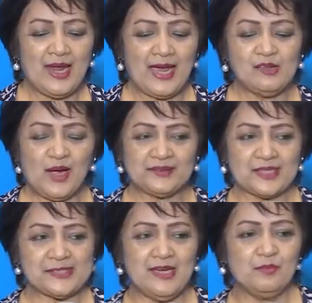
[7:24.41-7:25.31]
And what
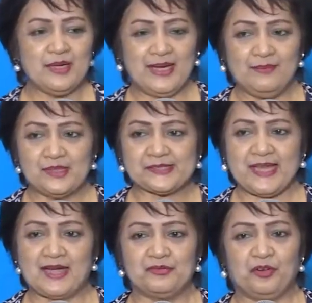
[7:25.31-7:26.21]
does Hemohim
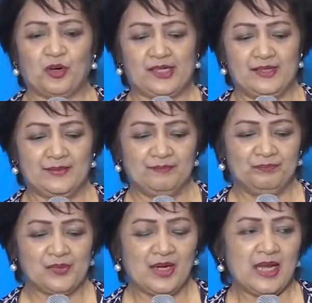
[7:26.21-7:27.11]
stand for?
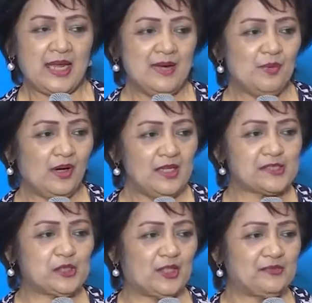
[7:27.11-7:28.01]
Hemo
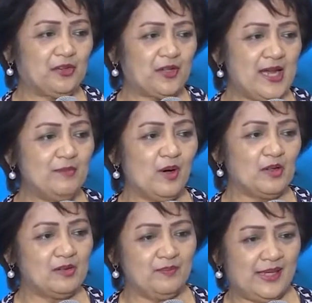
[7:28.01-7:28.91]
is short for
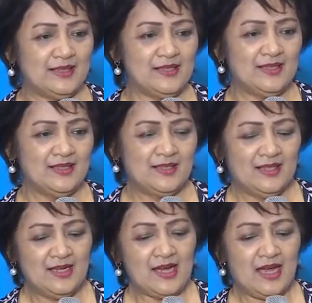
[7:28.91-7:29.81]
hemoglobin,
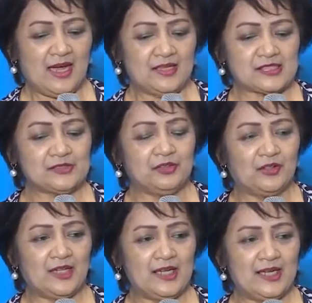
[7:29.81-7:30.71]
H
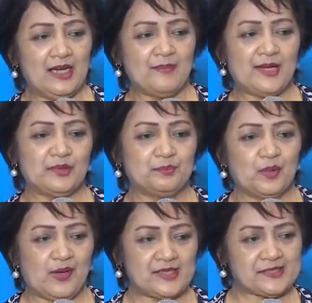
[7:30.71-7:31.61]
for
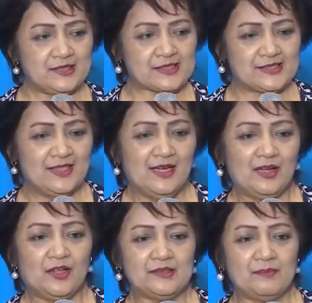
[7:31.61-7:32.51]
hematopoiesis,
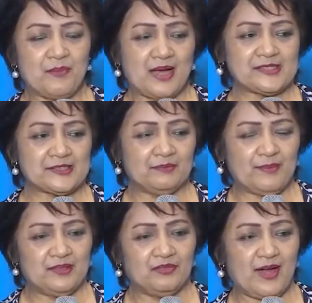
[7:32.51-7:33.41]
or the process of
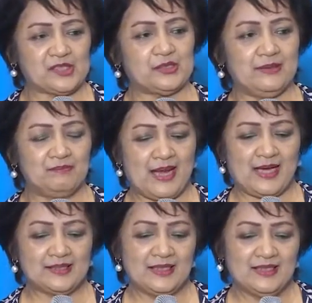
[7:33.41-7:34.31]
manufacturing blood,